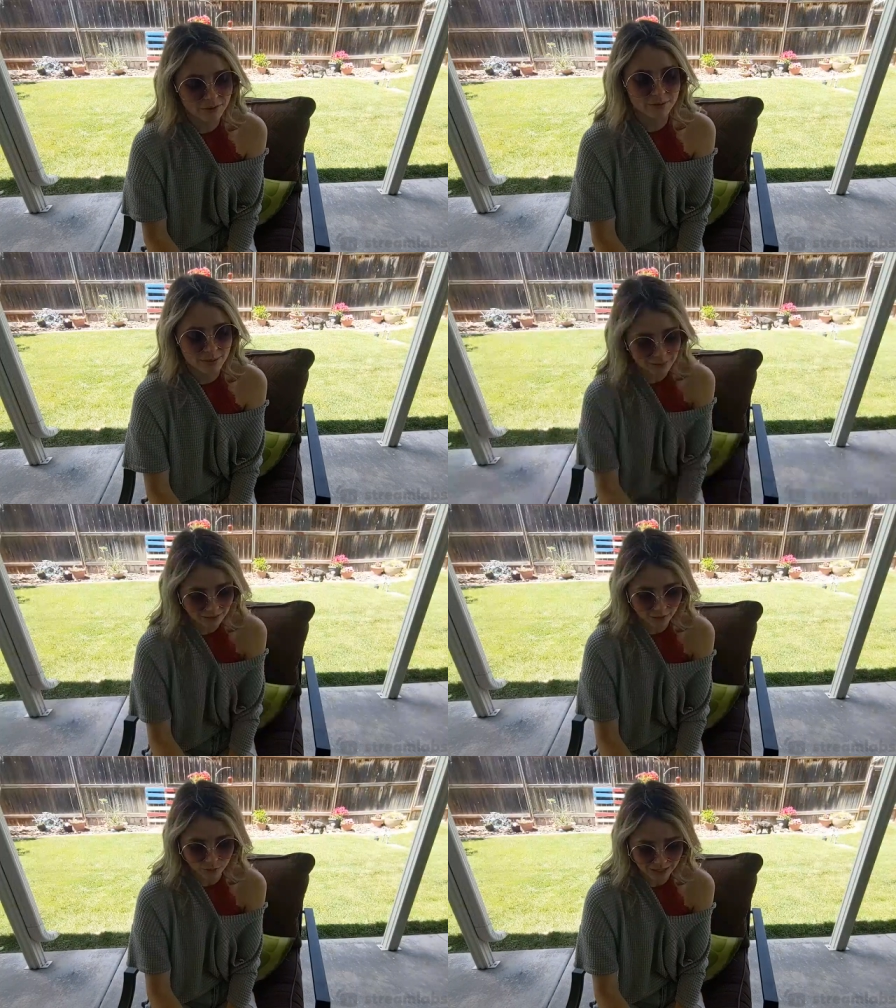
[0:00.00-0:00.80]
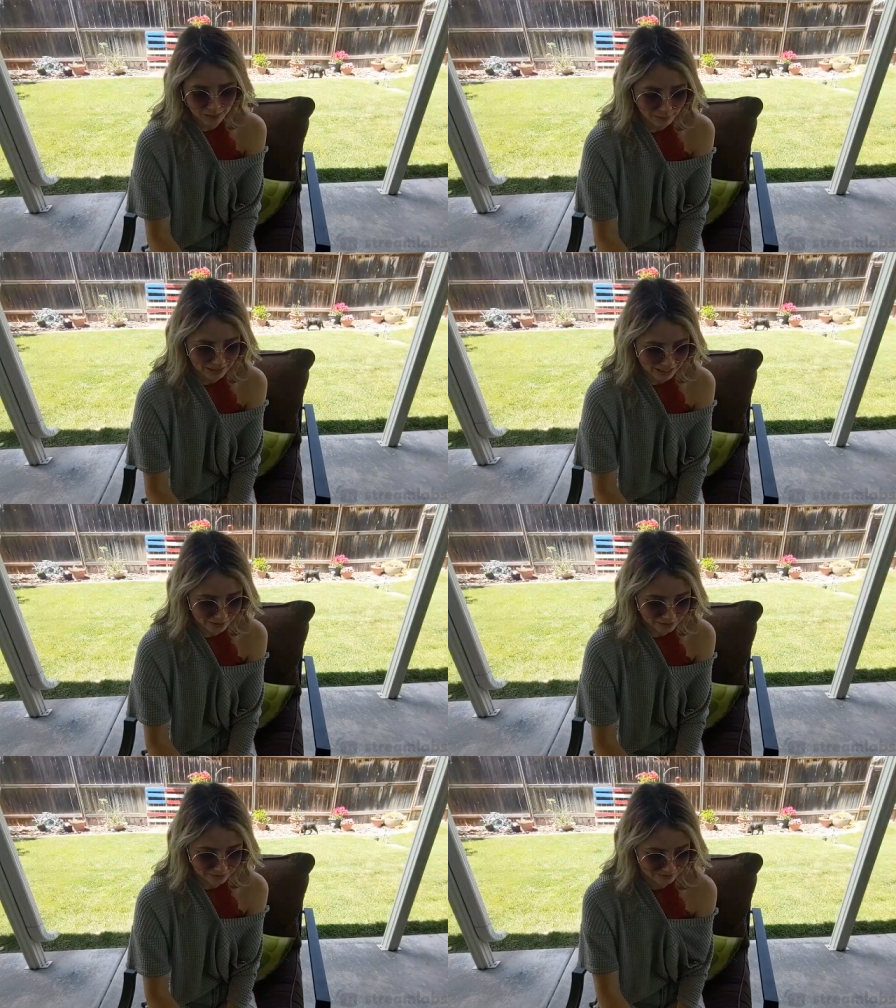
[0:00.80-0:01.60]
was maybe a little weak, but you
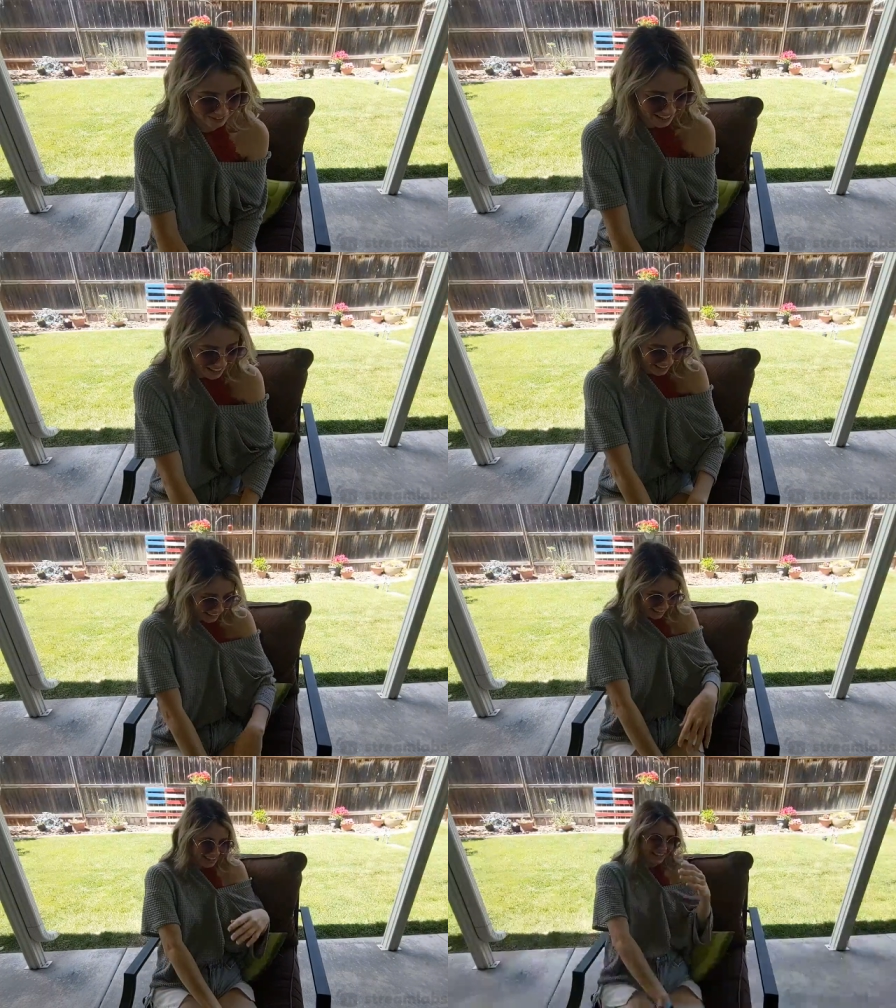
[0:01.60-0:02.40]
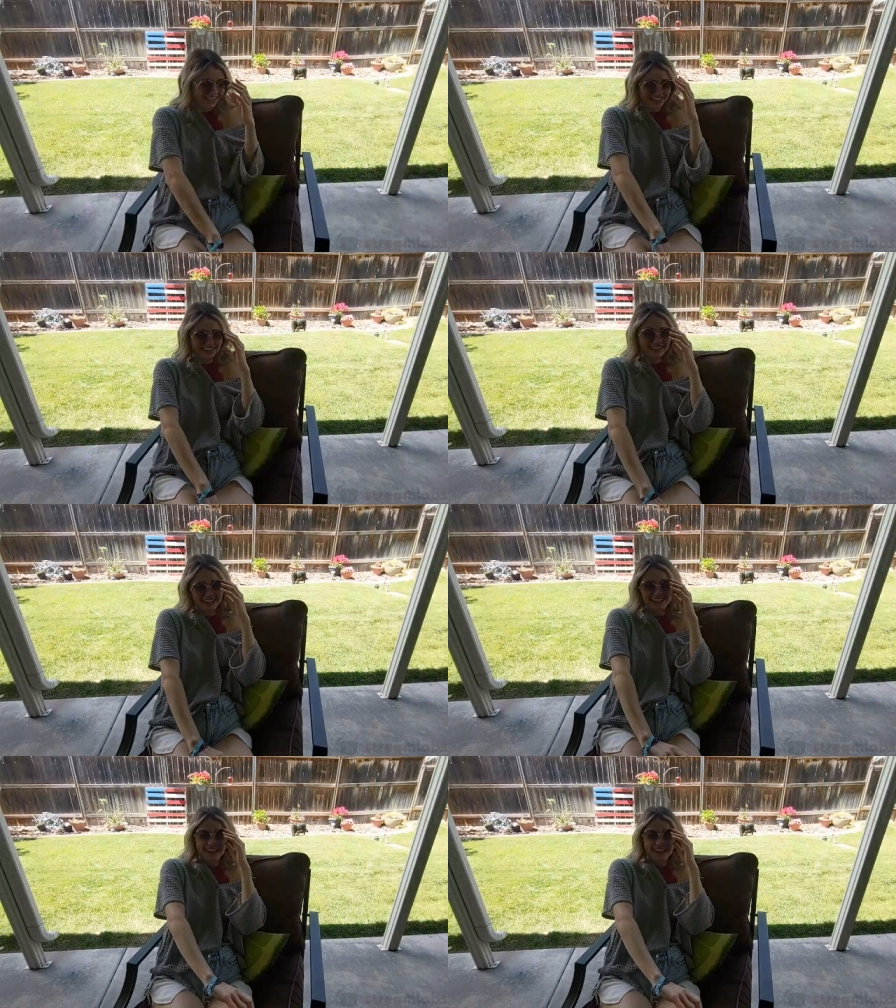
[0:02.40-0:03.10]
know.